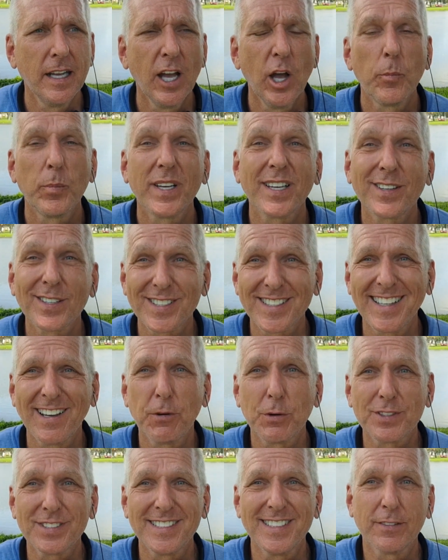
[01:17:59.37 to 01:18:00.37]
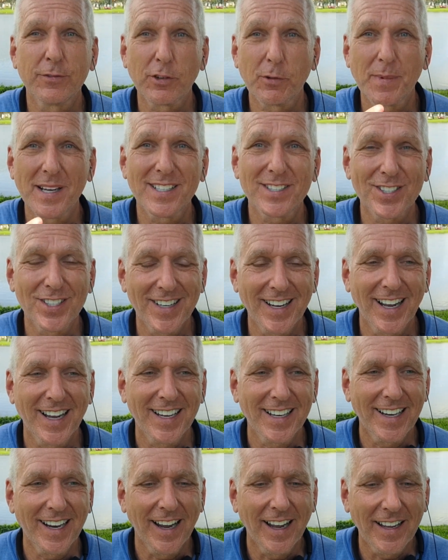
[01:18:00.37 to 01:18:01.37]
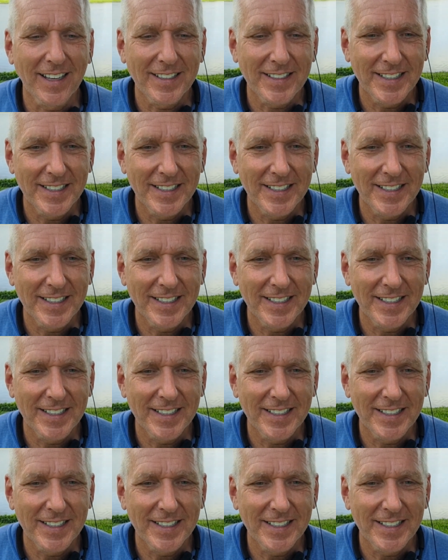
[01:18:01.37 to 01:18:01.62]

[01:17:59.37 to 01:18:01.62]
Because that was the information I got.